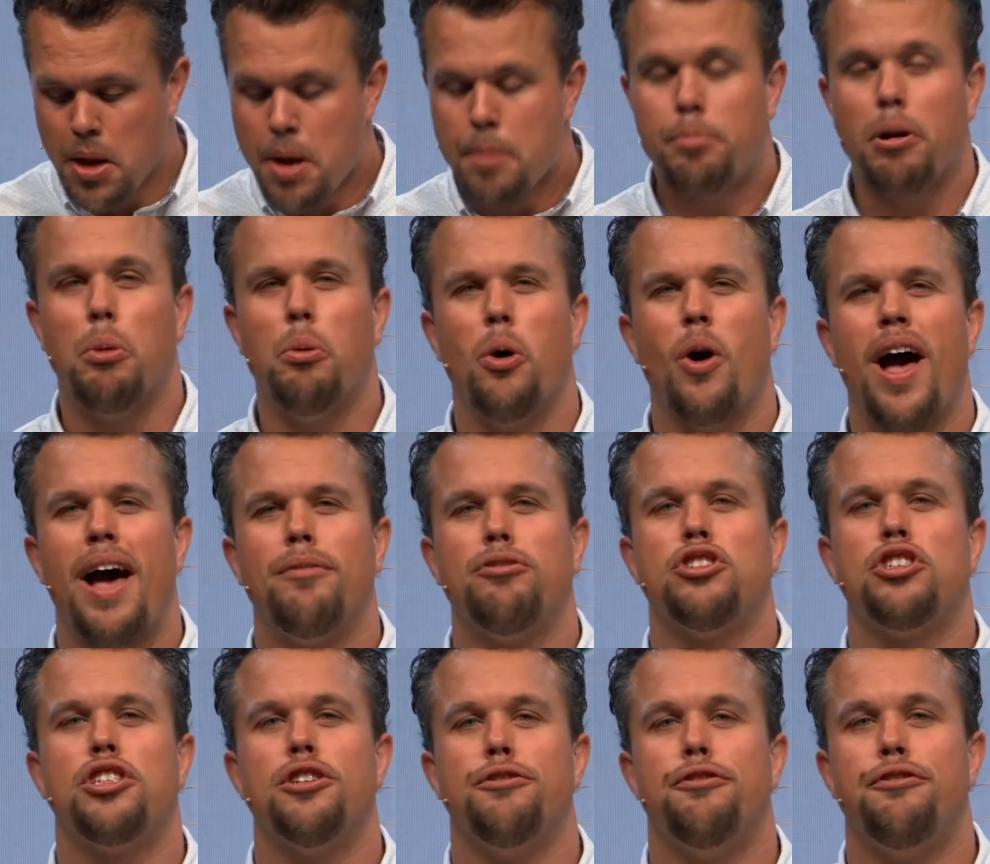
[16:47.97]
but will have
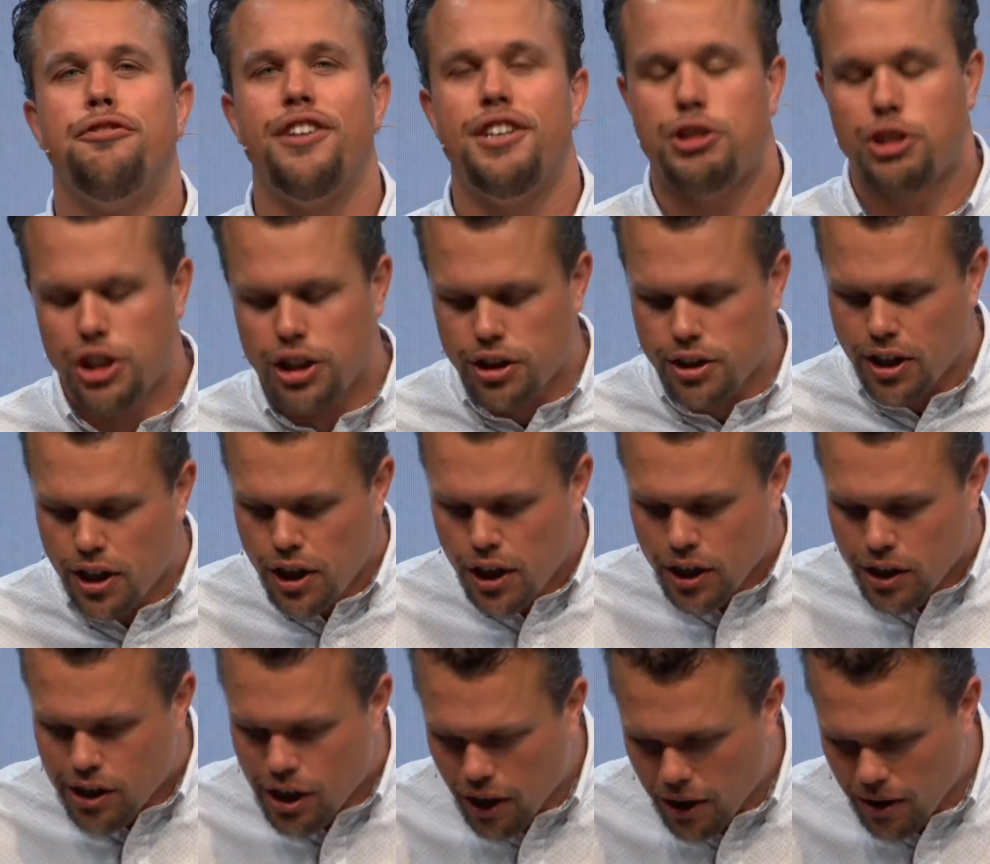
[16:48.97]
sufficient
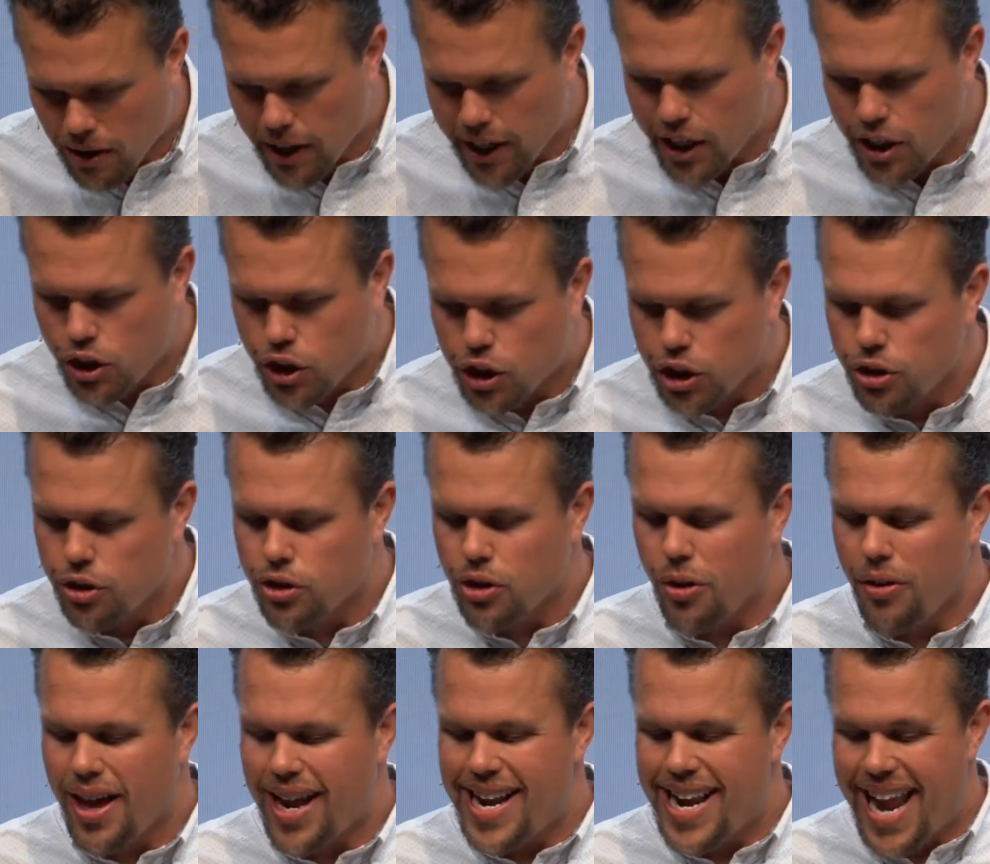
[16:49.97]
courage so
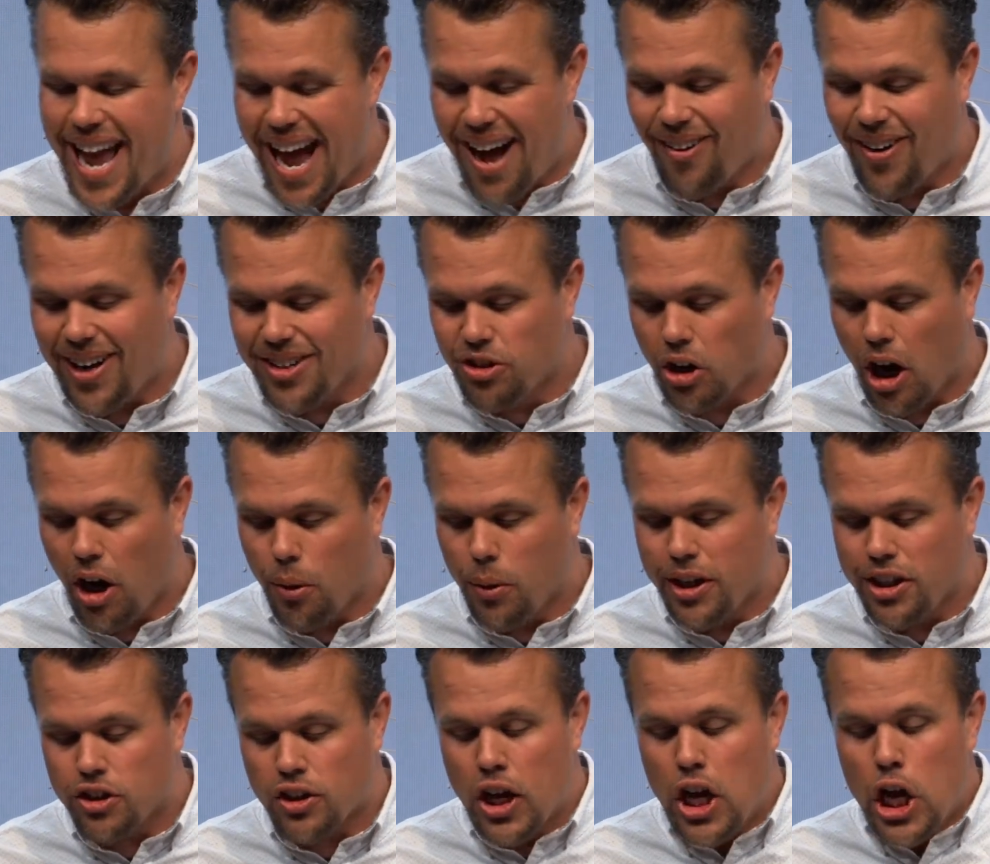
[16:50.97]
that now, as
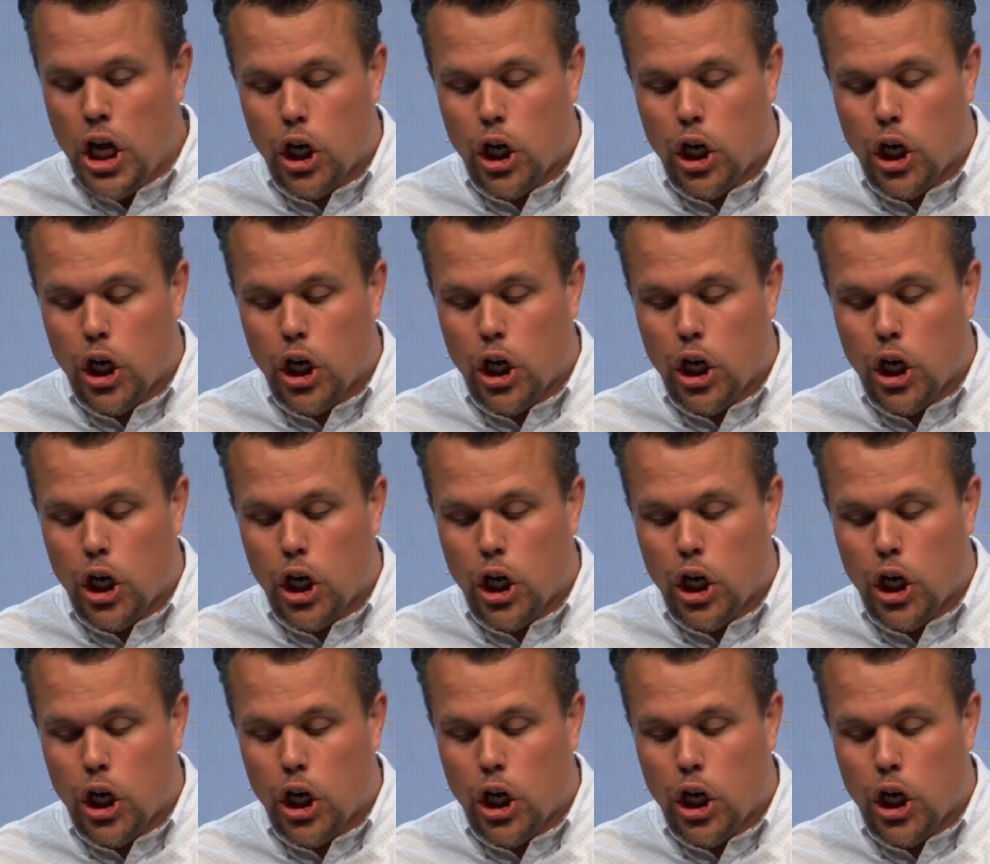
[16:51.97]
always,